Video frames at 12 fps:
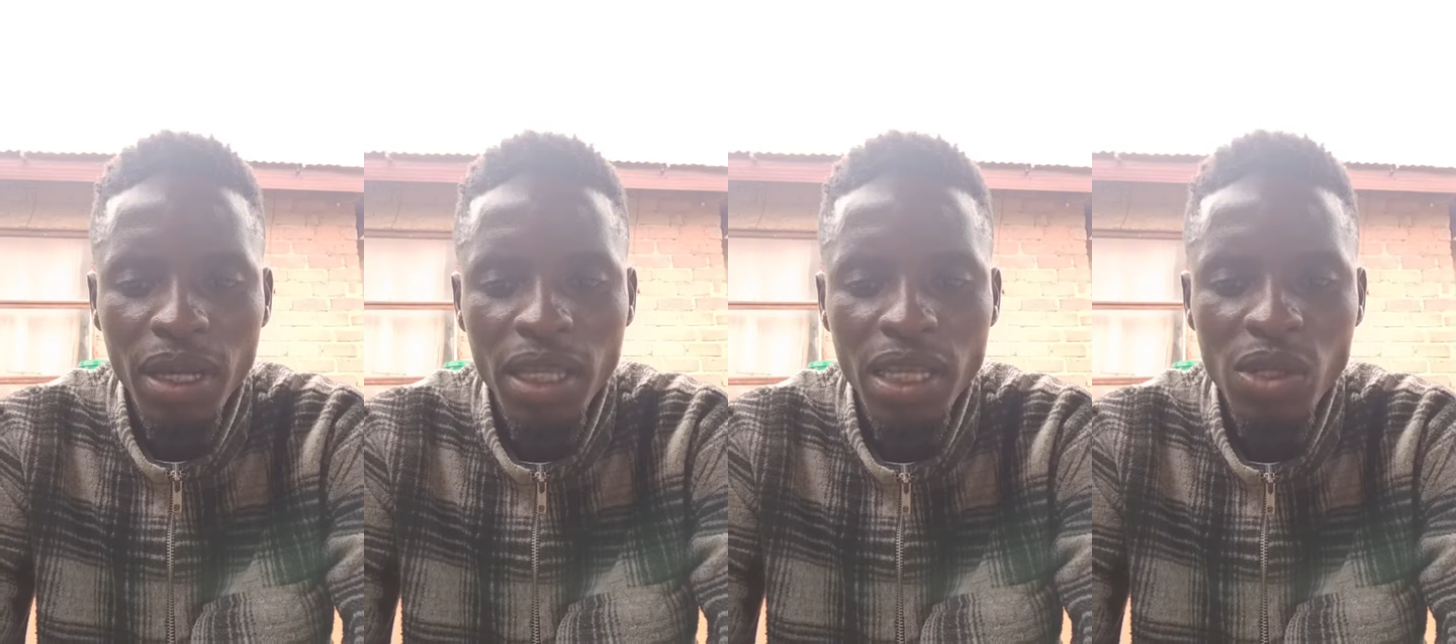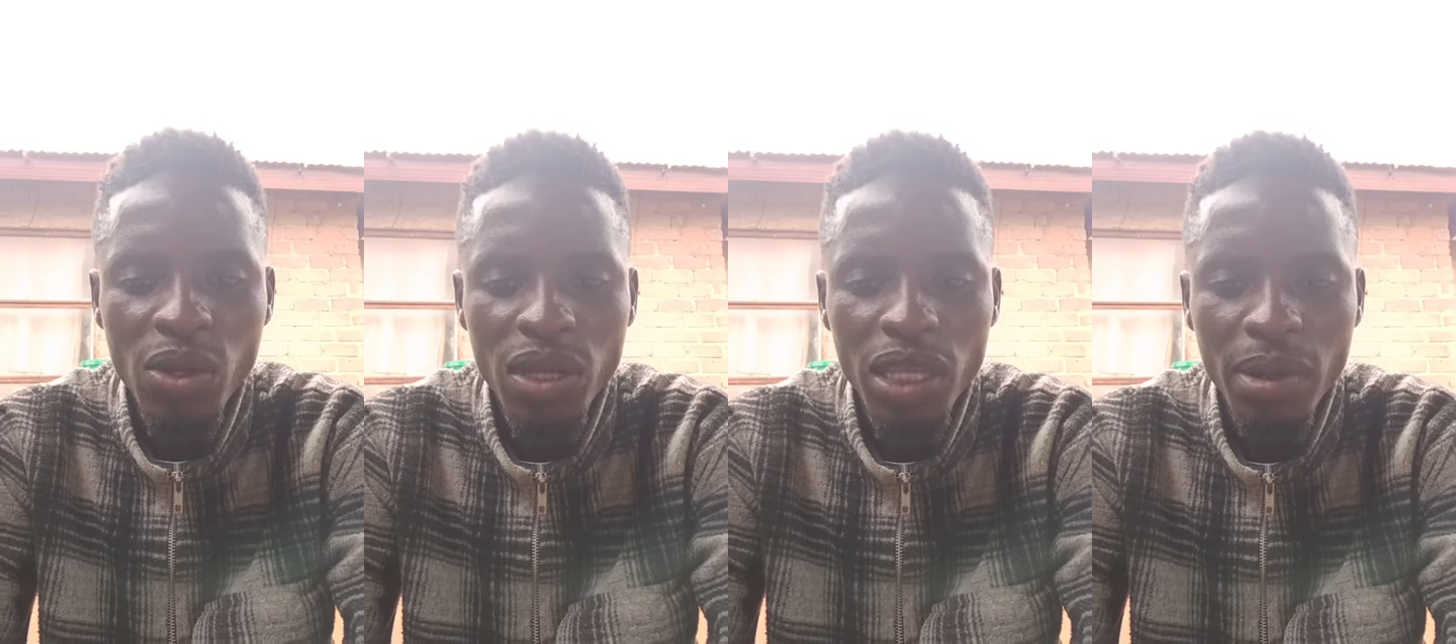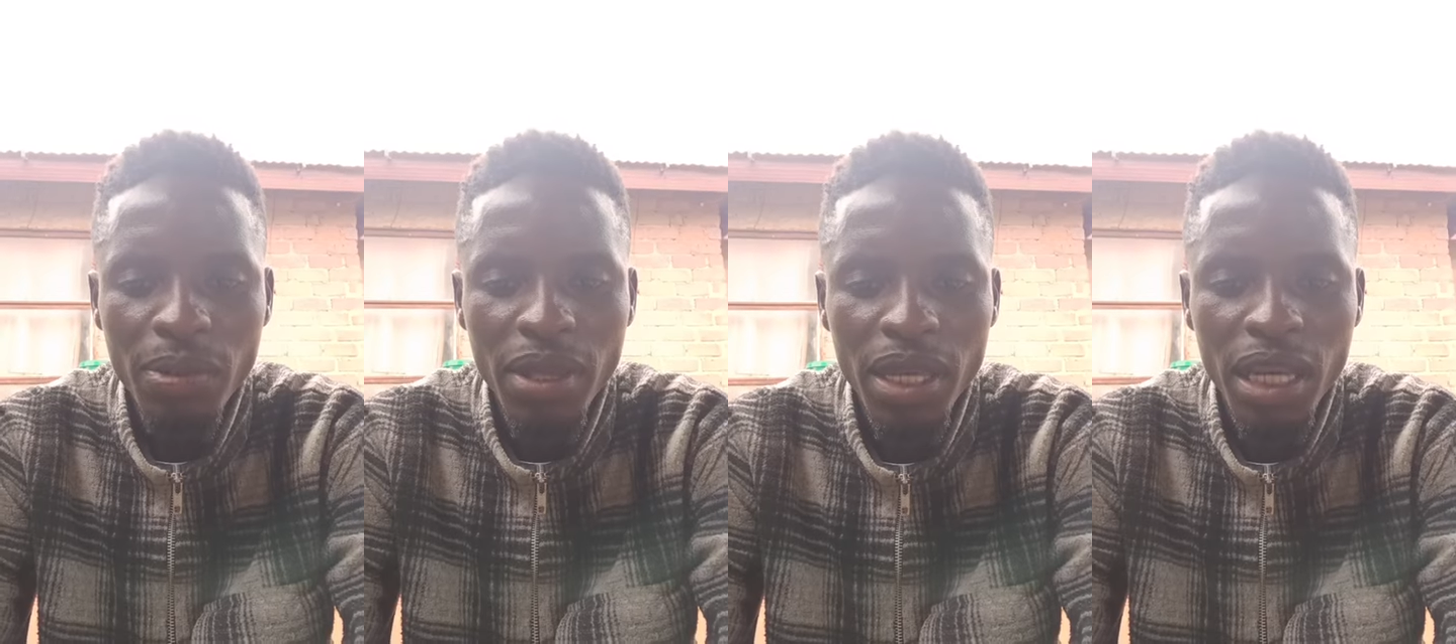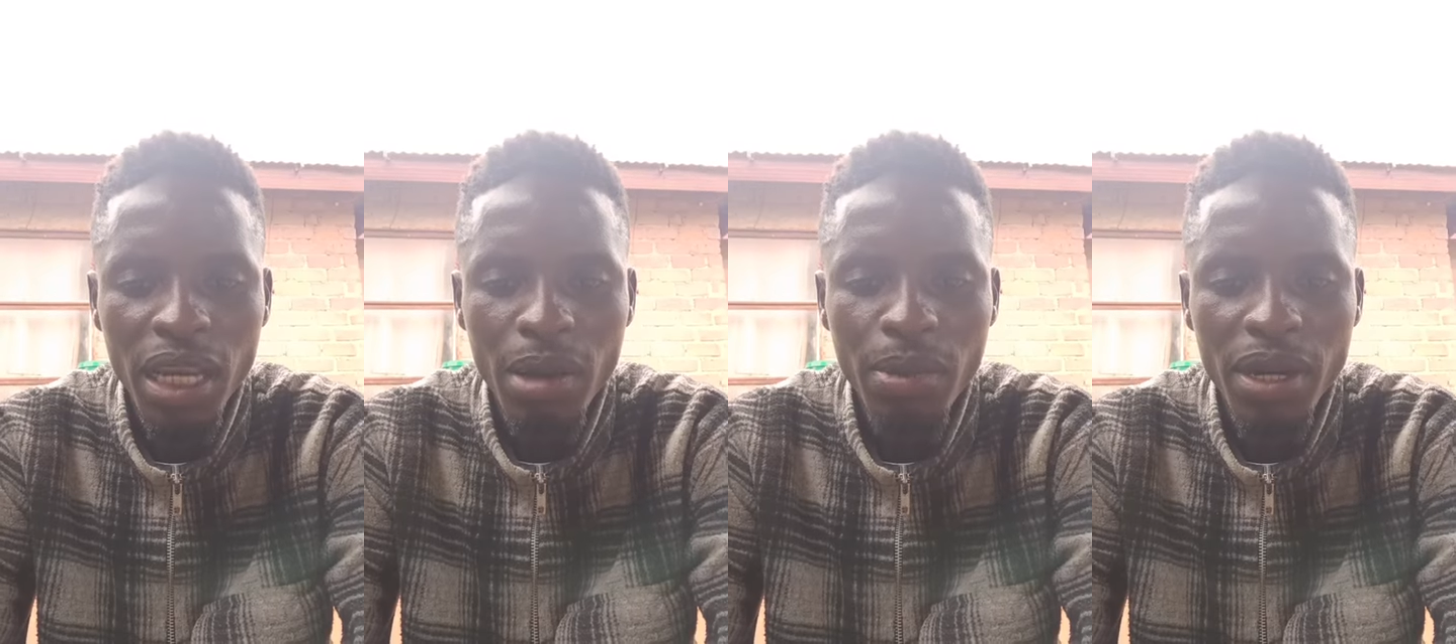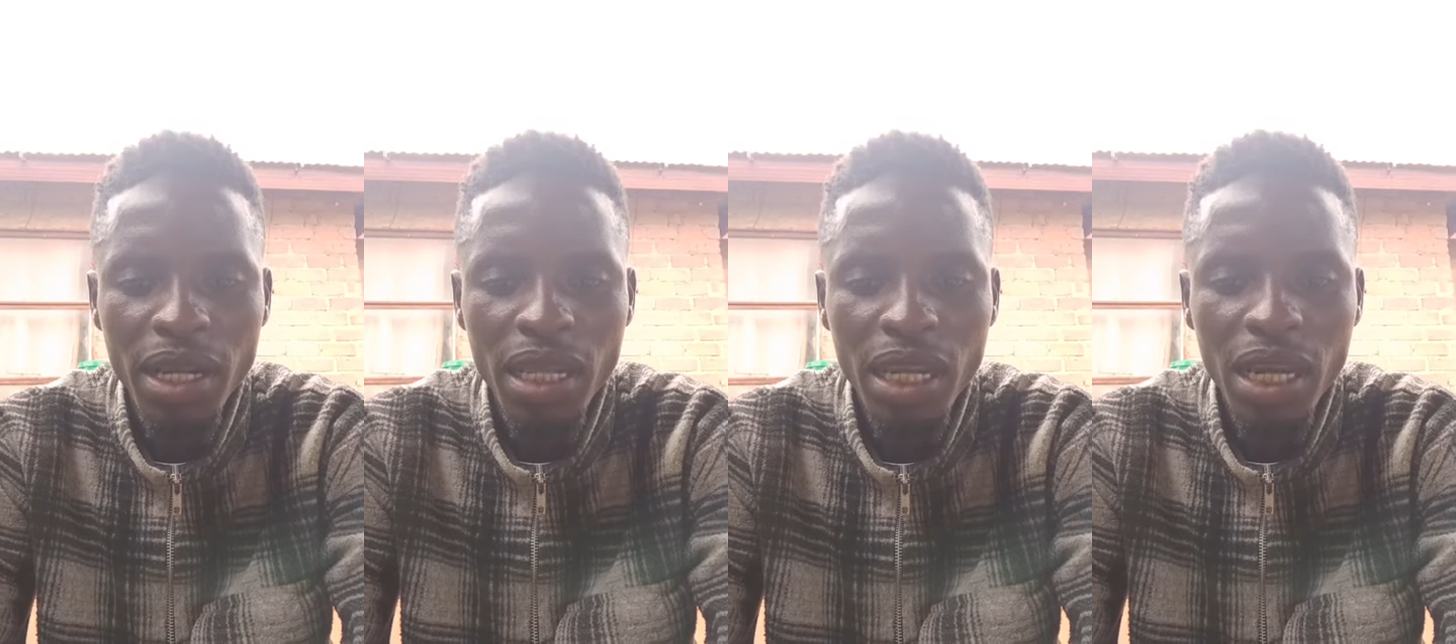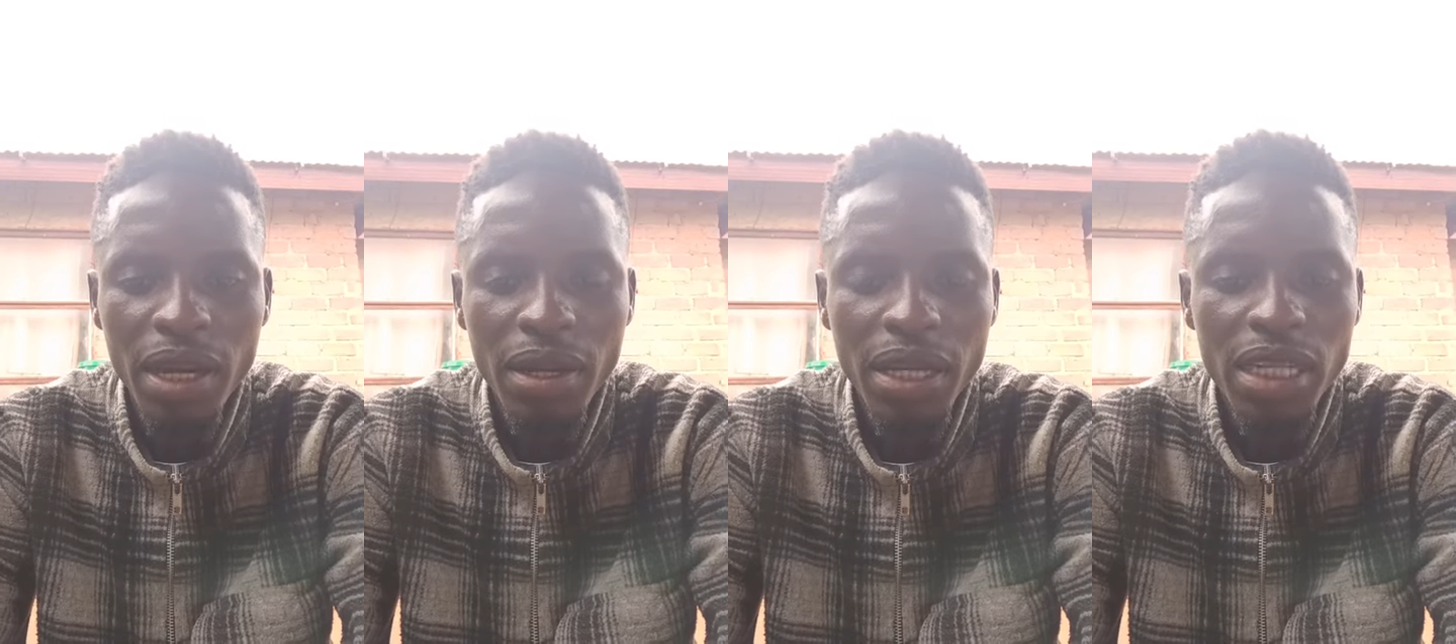This got them thinking about
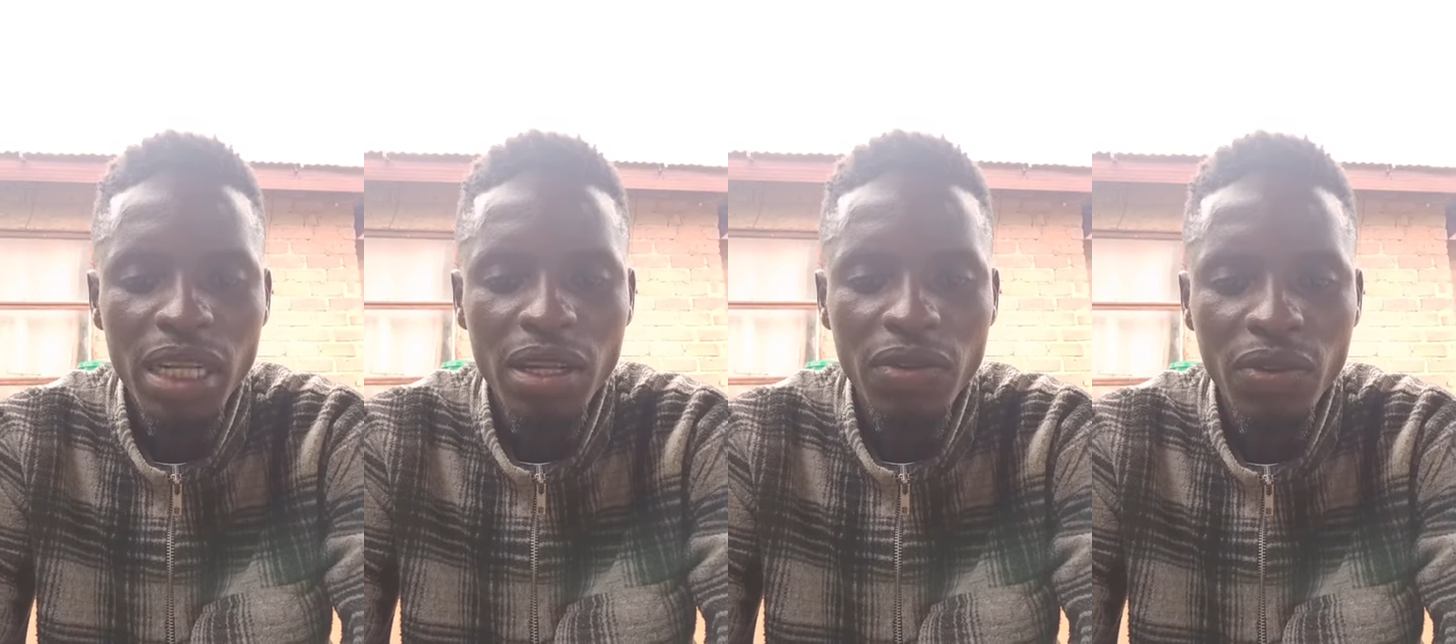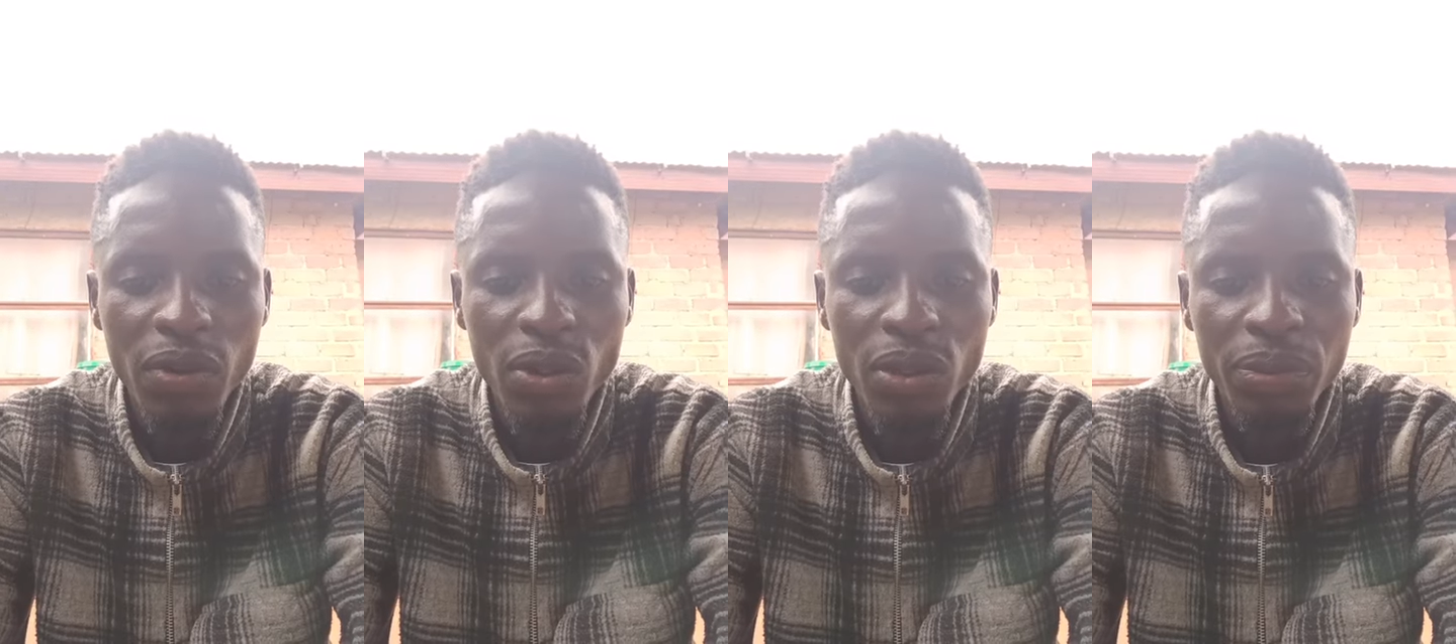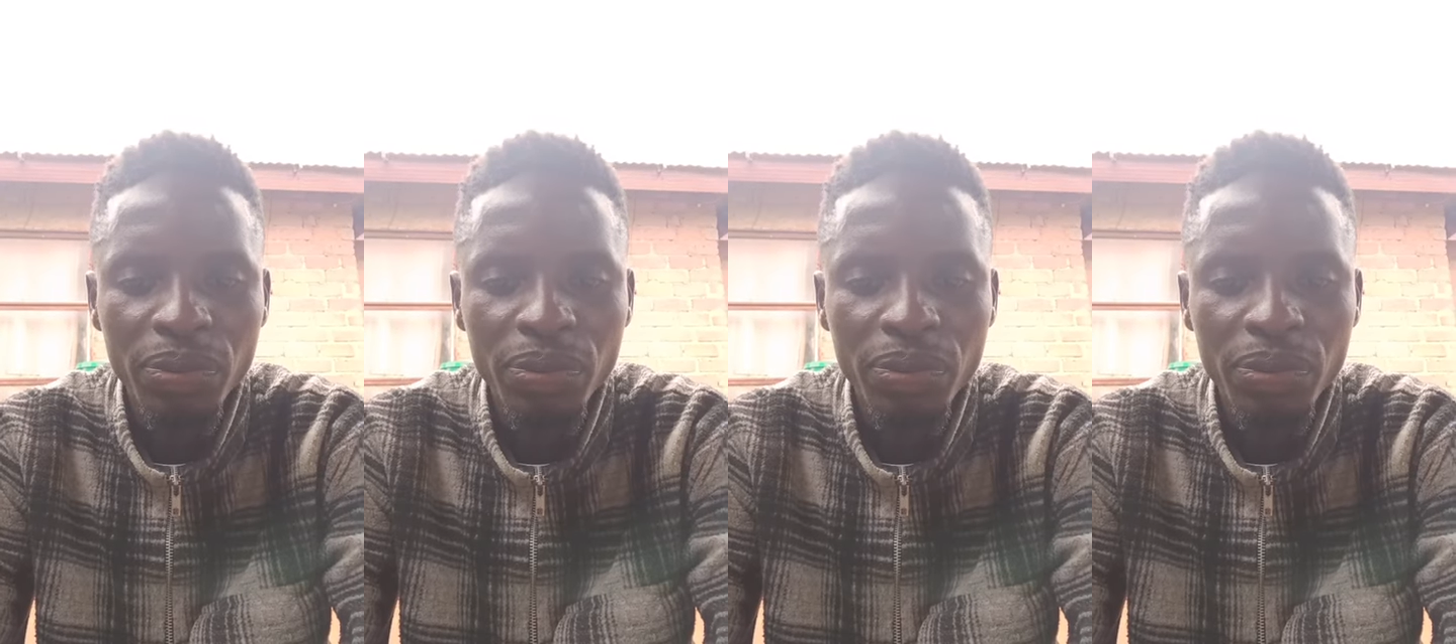their daily food.